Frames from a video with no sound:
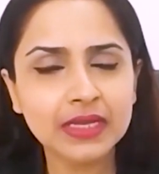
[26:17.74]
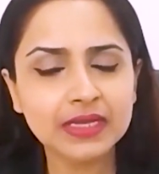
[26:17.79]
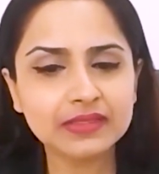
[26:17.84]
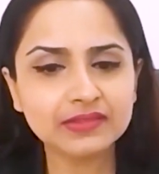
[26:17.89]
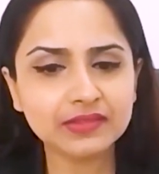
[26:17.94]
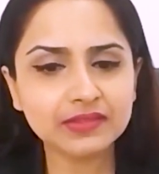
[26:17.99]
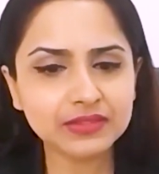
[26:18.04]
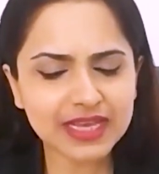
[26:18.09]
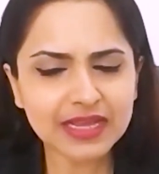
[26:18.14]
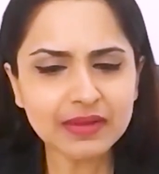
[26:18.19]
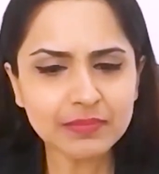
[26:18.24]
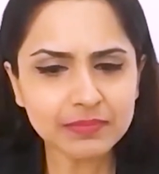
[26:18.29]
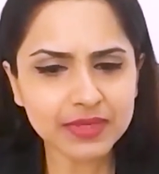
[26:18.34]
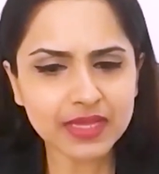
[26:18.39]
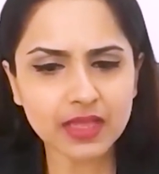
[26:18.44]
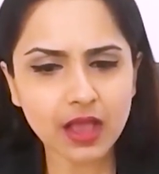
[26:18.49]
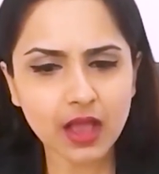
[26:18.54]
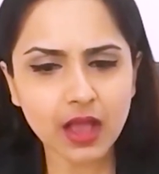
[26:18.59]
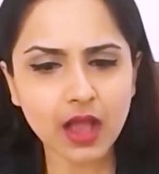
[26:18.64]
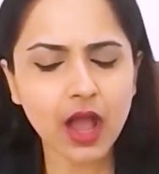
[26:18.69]
So tell
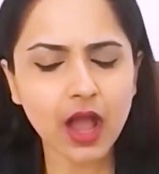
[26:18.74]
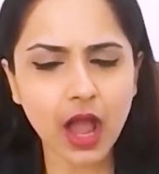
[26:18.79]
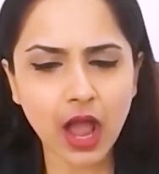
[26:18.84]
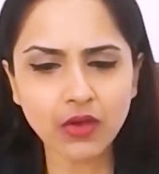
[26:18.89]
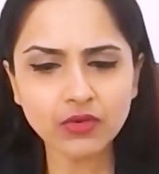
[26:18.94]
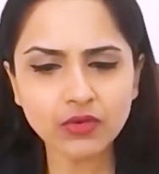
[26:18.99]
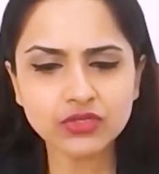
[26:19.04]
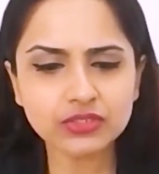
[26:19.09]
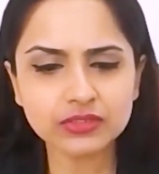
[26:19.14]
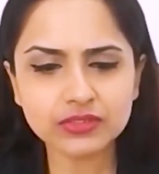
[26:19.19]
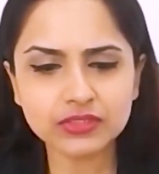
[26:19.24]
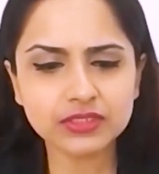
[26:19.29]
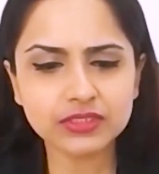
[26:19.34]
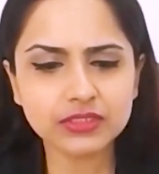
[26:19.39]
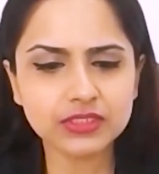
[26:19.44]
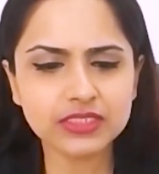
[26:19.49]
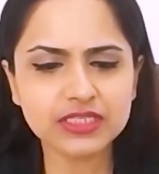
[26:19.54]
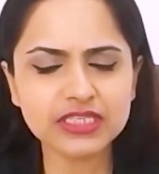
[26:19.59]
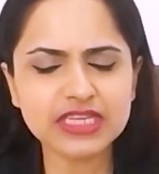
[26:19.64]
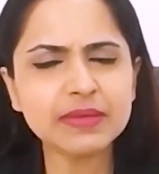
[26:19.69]
me, how
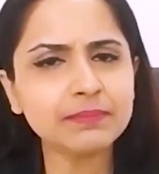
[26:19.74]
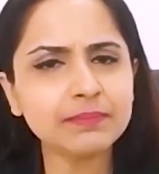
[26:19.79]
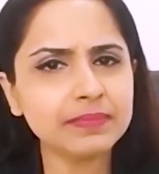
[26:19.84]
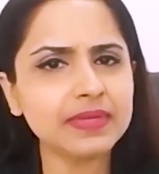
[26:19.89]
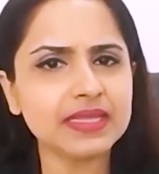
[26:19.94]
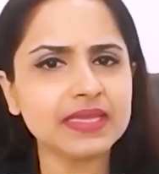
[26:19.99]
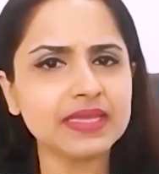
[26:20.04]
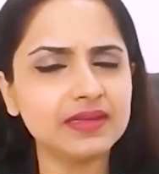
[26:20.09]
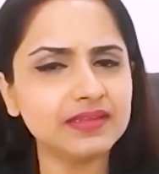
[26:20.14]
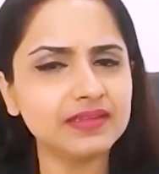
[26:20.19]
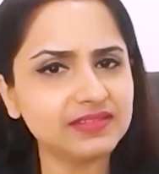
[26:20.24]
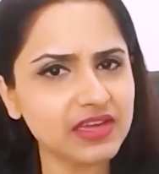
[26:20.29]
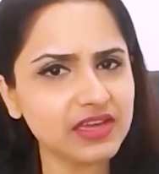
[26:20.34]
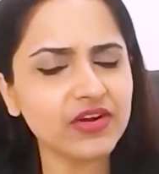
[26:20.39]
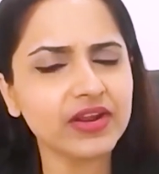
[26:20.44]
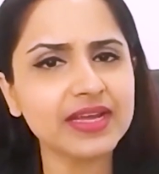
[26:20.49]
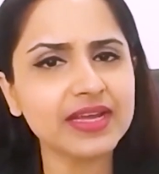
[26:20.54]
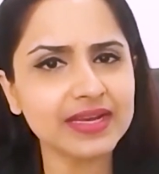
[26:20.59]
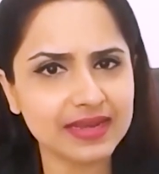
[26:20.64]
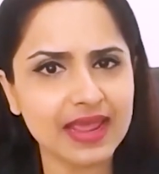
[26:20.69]
deeply is there a
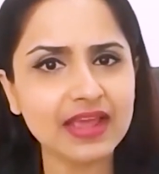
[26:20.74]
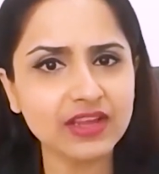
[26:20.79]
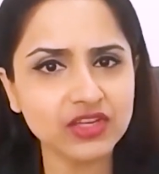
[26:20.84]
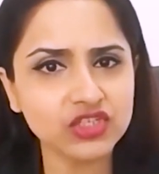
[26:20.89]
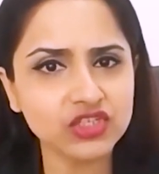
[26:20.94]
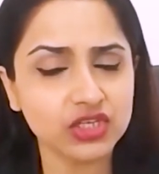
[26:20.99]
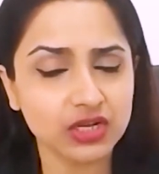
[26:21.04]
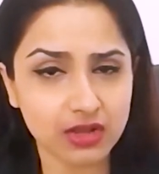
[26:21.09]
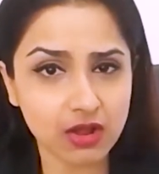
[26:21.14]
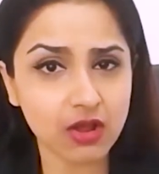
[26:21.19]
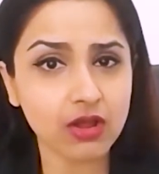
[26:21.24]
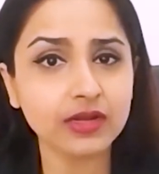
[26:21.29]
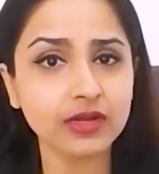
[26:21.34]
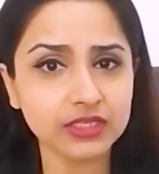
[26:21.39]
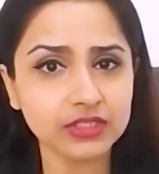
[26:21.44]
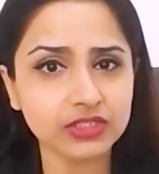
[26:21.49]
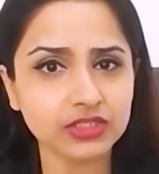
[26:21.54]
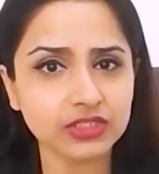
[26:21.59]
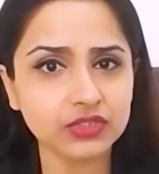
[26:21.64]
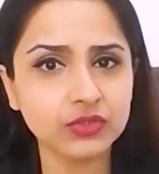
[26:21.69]
connection,
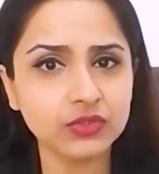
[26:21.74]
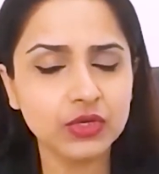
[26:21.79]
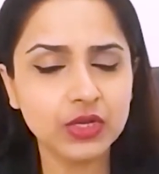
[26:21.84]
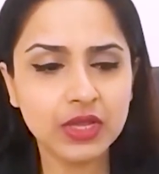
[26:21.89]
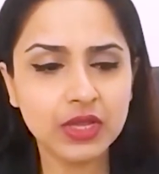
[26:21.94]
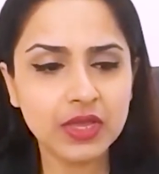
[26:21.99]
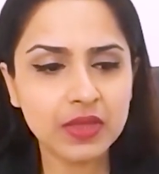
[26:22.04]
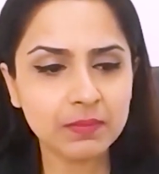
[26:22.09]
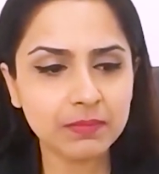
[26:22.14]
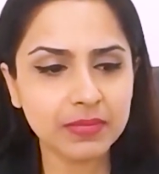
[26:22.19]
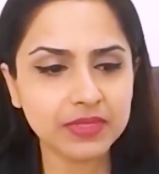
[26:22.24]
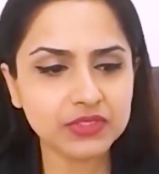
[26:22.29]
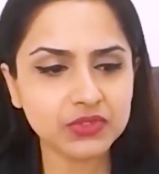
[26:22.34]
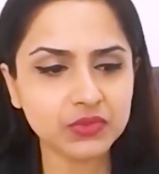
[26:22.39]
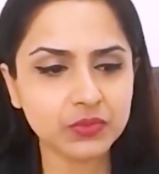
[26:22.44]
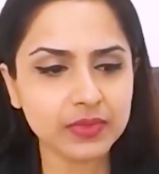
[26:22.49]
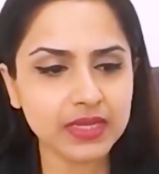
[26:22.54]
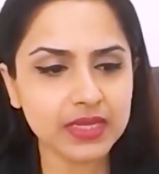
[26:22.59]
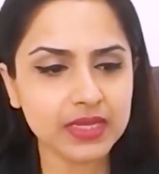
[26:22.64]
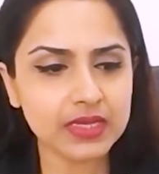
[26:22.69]
according to you,
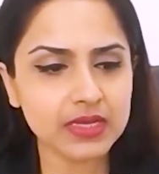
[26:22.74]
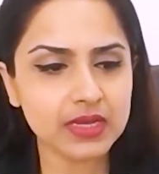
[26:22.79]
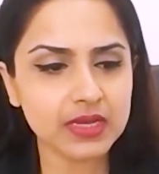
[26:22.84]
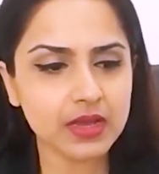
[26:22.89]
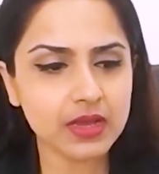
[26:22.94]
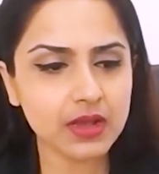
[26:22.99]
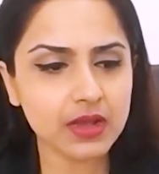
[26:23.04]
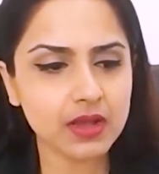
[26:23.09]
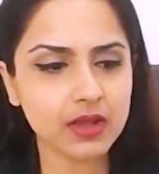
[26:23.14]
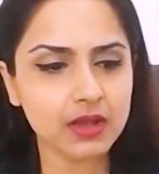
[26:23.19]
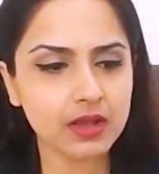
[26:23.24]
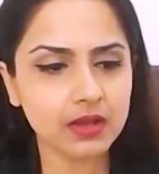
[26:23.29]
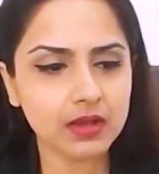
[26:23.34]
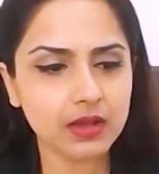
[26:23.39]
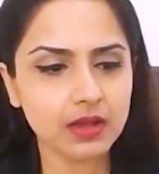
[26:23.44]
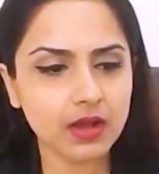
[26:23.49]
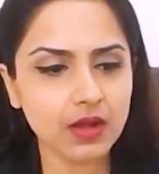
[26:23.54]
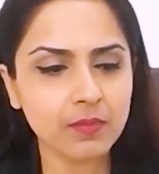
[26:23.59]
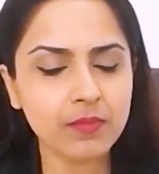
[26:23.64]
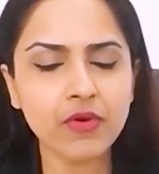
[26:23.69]
between
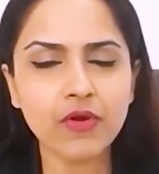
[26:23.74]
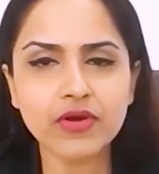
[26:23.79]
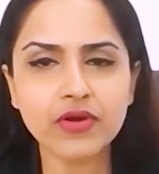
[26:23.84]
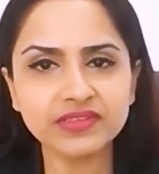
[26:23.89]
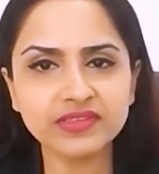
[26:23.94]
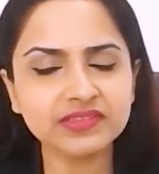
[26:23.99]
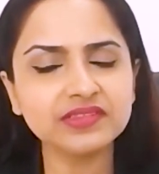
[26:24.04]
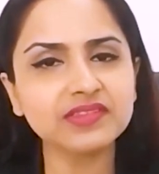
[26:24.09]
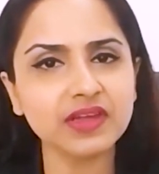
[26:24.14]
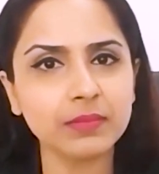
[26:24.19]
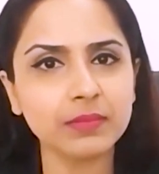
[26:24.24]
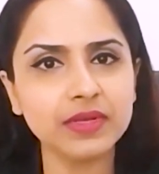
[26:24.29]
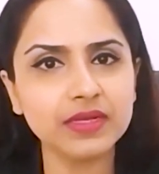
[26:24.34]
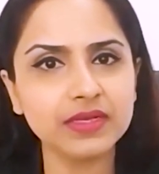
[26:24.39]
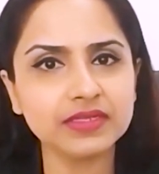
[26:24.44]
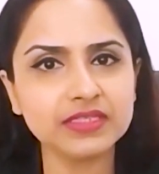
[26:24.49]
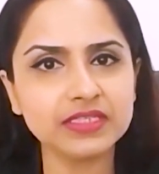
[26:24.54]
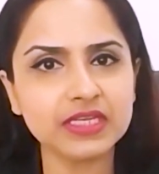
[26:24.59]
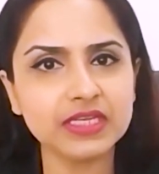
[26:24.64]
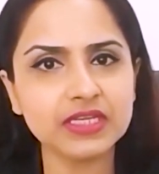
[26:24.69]
a person's
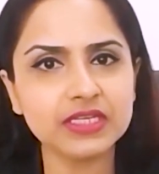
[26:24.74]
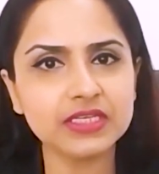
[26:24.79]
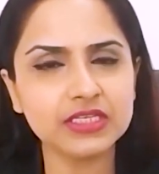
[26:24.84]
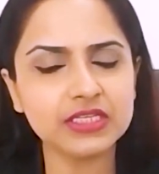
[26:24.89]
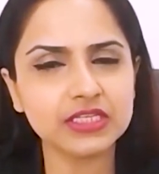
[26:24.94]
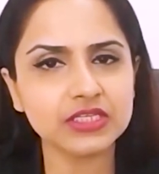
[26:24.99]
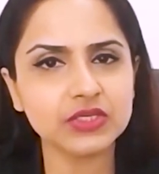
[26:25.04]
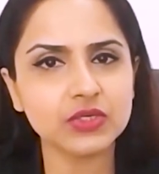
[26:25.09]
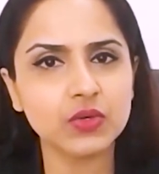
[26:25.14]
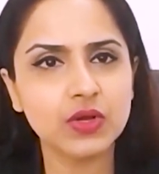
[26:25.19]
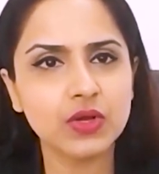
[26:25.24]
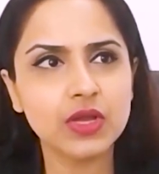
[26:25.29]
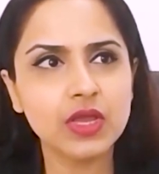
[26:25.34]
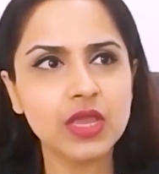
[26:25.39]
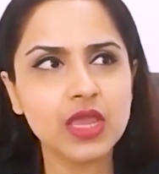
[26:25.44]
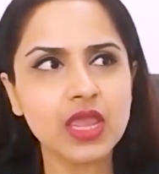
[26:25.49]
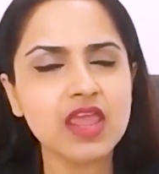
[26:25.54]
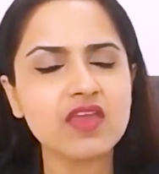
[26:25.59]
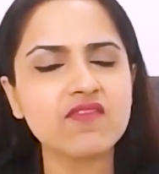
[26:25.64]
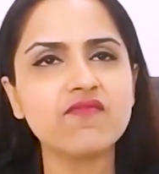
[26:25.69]
ability to
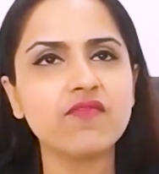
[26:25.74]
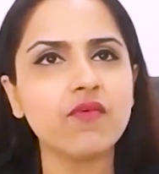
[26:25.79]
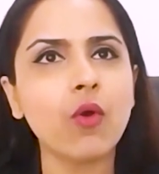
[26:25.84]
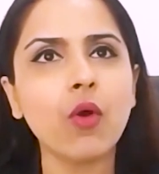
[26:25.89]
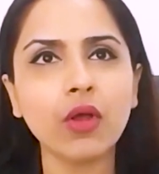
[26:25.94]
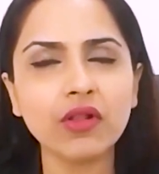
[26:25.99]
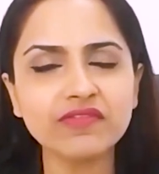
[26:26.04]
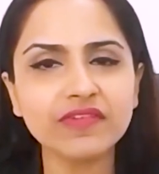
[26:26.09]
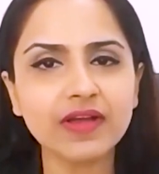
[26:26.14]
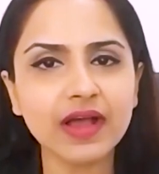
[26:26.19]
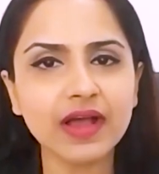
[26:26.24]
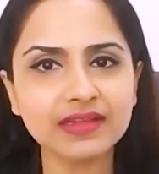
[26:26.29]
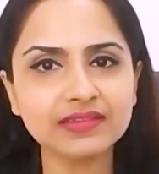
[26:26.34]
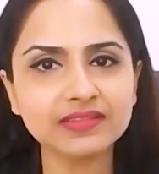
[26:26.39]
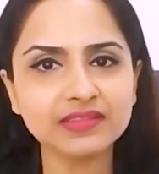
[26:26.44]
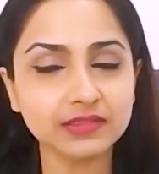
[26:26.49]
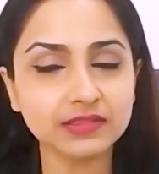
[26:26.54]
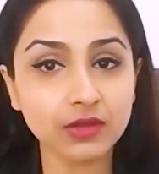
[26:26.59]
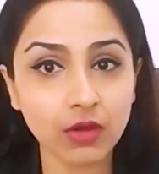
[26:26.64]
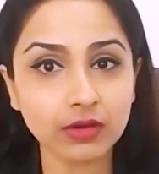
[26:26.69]
evolve as
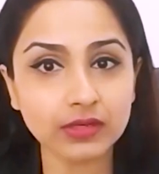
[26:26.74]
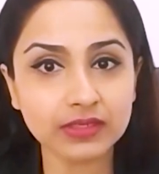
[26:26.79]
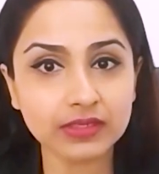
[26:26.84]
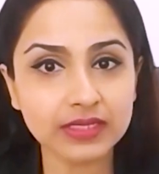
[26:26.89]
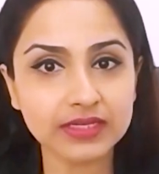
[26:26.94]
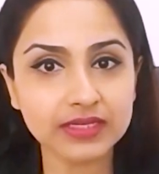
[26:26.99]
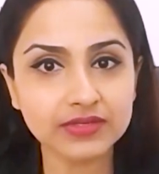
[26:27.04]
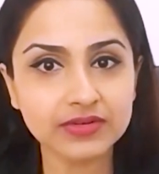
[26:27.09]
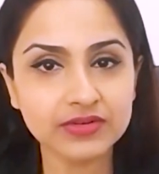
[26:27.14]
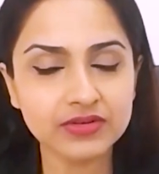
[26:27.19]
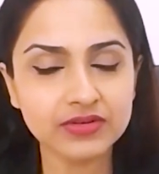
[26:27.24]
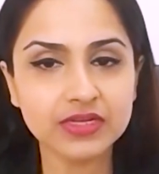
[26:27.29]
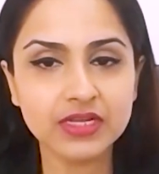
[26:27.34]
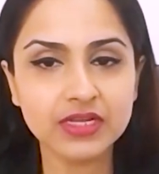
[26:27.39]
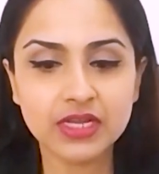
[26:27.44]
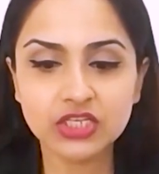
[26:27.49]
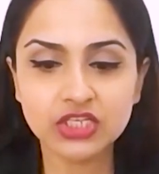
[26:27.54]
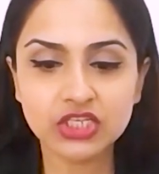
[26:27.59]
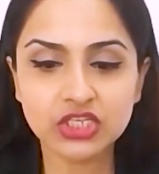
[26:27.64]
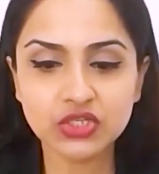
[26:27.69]
a thought leader
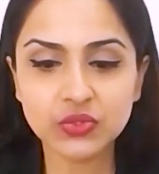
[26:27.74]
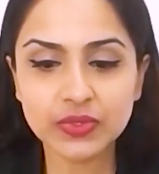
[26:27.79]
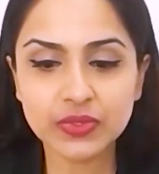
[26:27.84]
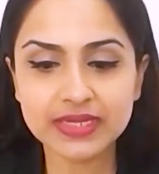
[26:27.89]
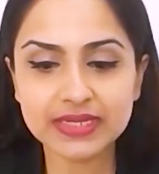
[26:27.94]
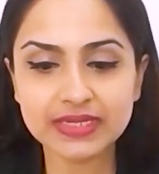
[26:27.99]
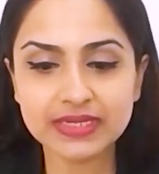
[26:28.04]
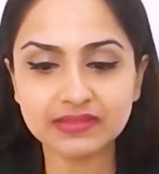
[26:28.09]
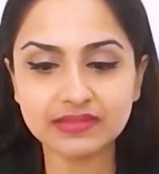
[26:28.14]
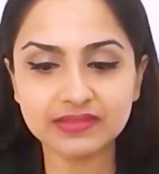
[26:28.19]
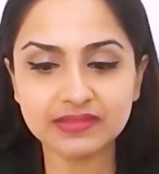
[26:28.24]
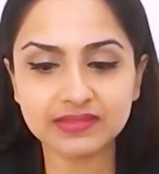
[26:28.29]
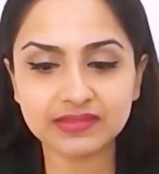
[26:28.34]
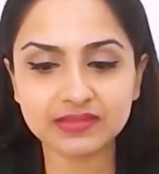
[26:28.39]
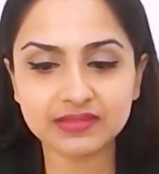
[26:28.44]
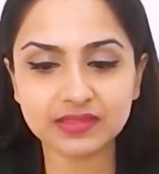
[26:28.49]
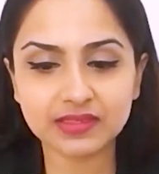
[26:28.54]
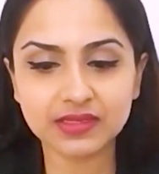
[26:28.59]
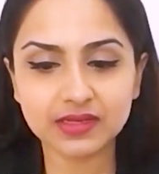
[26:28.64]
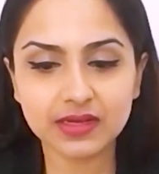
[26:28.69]
to
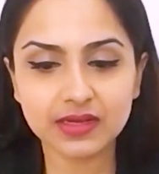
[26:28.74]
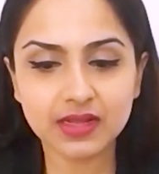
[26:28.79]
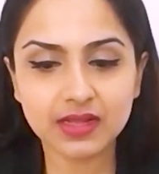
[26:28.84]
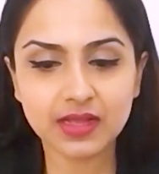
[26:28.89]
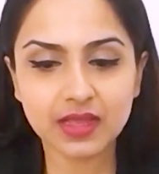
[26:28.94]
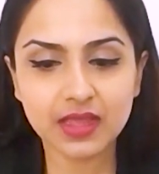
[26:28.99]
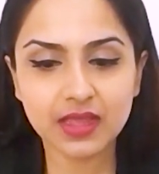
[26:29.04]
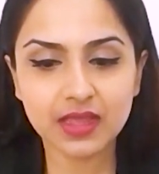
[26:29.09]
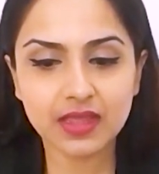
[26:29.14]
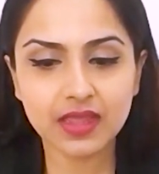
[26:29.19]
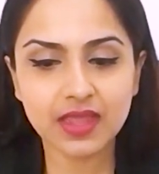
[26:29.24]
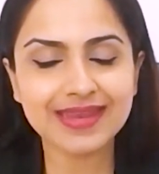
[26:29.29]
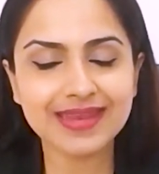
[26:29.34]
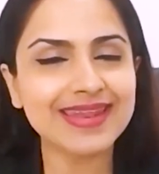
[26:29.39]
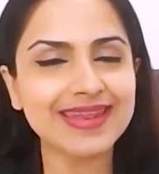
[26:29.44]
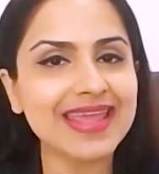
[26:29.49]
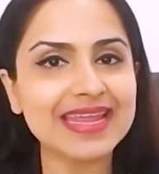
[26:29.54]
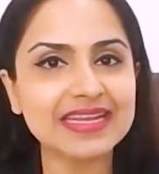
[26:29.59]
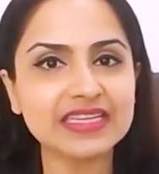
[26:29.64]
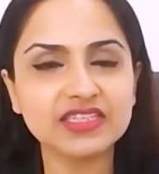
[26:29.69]
his
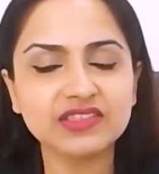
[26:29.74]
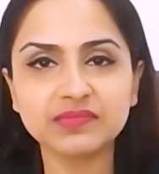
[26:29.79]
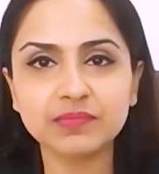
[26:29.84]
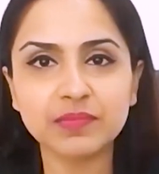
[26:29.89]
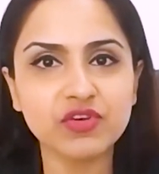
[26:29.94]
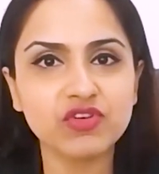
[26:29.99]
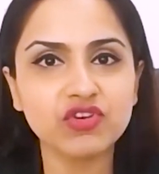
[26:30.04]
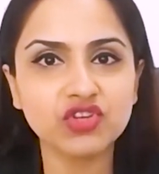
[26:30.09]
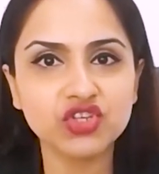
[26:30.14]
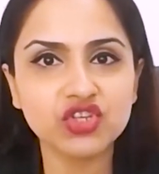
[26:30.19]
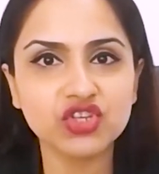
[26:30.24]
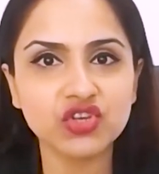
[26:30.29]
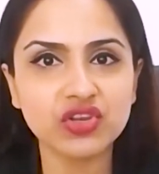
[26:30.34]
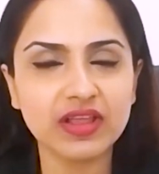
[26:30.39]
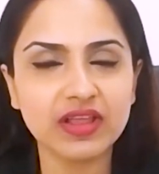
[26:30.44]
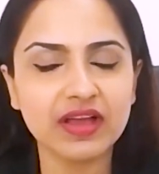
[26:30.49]
innate spiritual